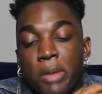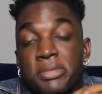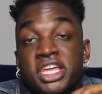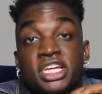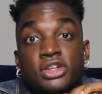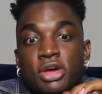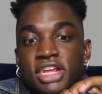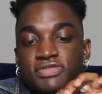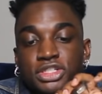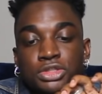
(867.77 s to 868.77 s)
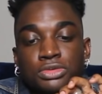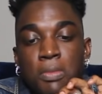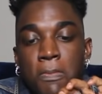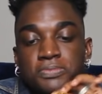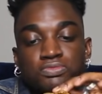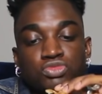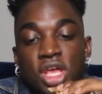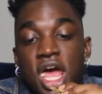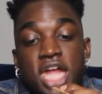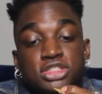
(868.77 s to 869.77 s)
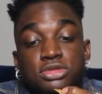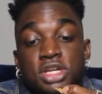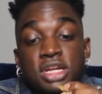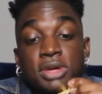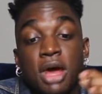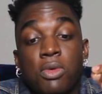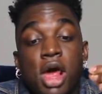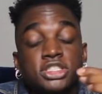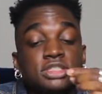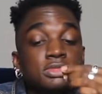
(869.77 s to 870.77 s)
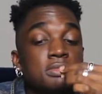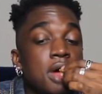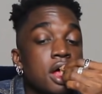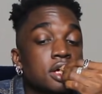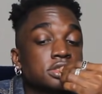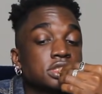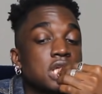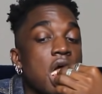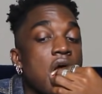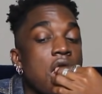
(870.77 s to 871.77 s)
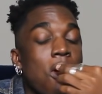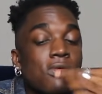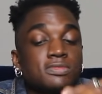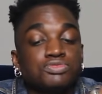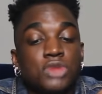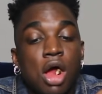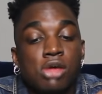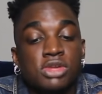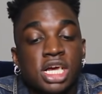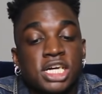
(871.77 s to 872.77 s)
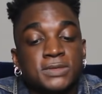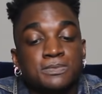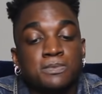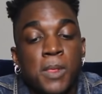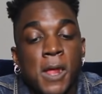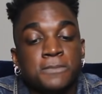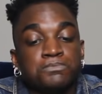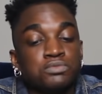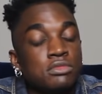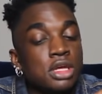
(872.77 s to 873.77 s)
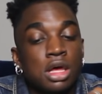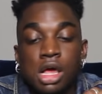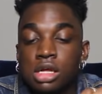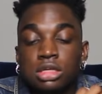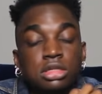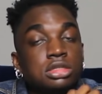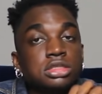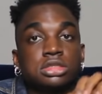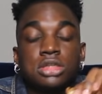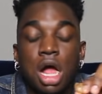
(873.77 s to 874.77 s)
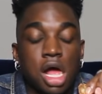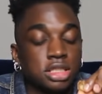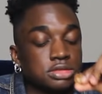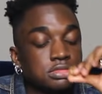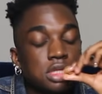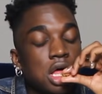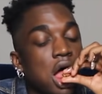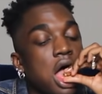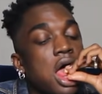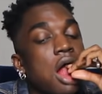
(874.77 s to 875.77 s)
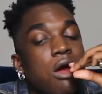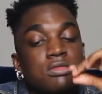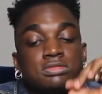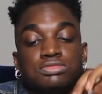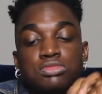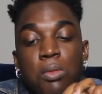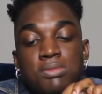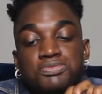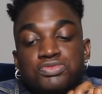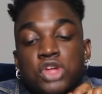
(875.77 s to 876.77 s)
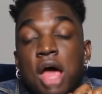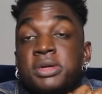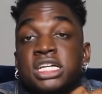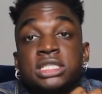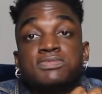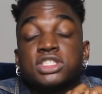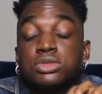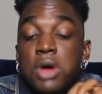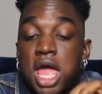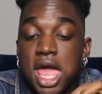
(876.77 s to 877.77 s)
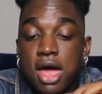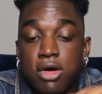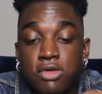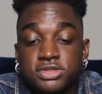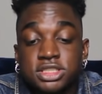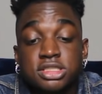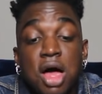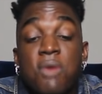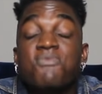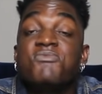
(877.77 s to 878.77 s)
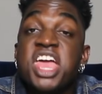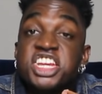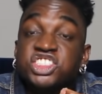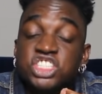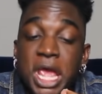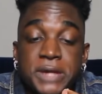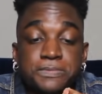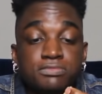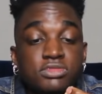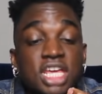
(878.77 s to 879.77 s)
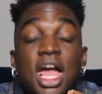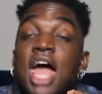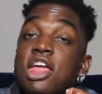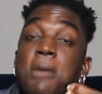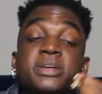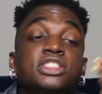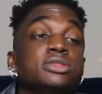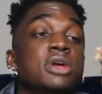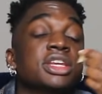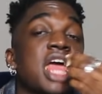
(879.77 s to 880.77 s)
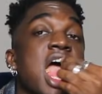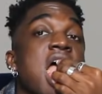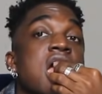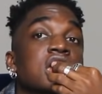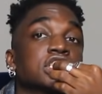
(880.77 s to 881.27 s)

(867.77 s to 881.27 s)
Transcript: be eating all that food. Like, I just don't get it. When I watch mukbangs online, good God. Ugh. Y'all be eating for 12 and y'all finish it. Like, how y'all be doing that?